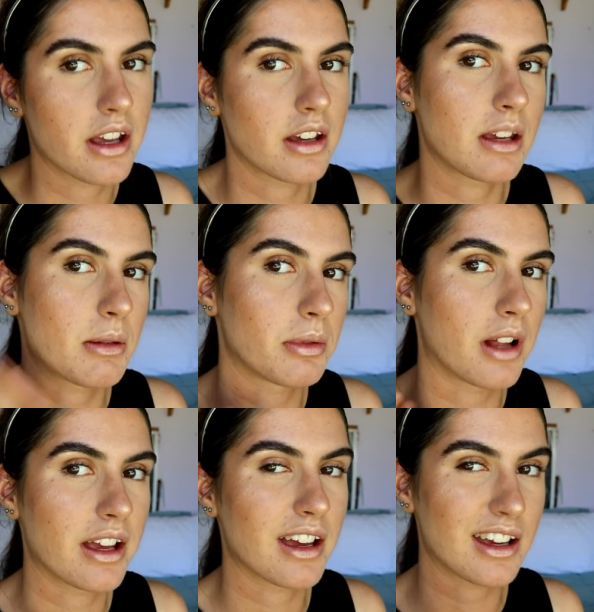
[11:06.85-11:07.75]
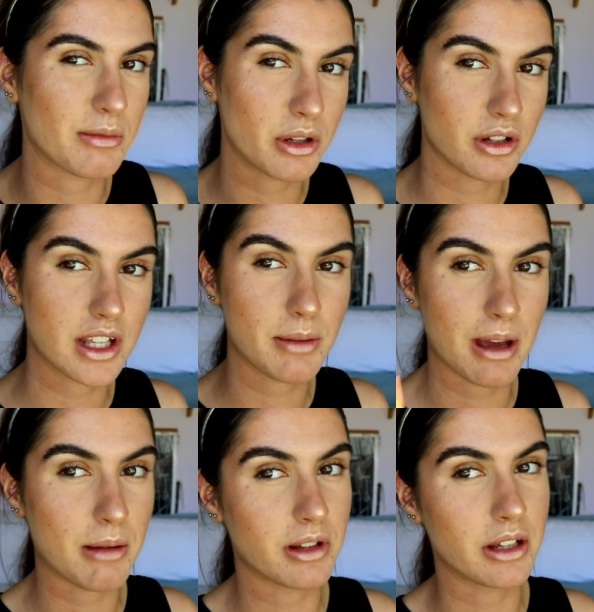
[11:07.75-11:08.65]
it keep applying it and because that
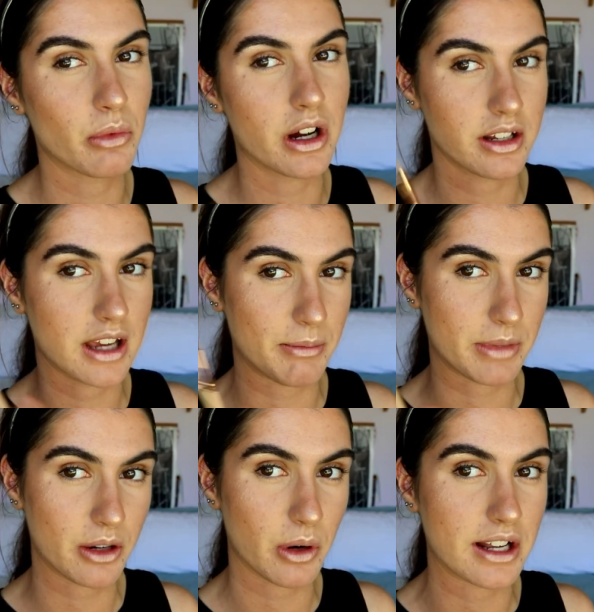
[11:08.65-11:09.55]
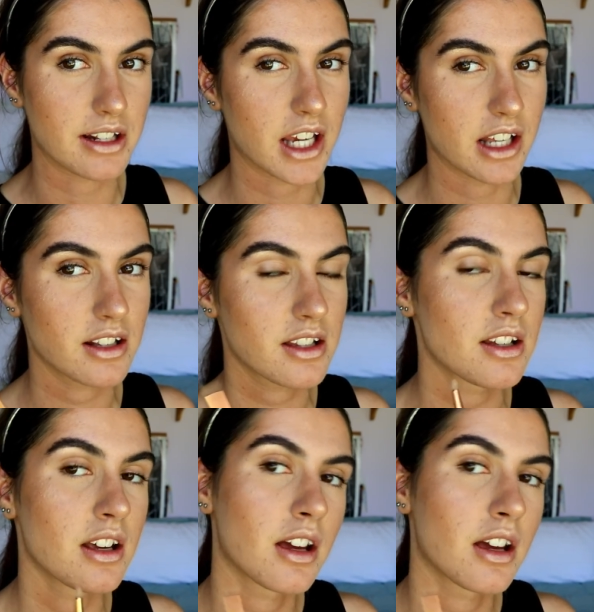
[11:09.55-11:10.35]
Maybelline one can be quite intense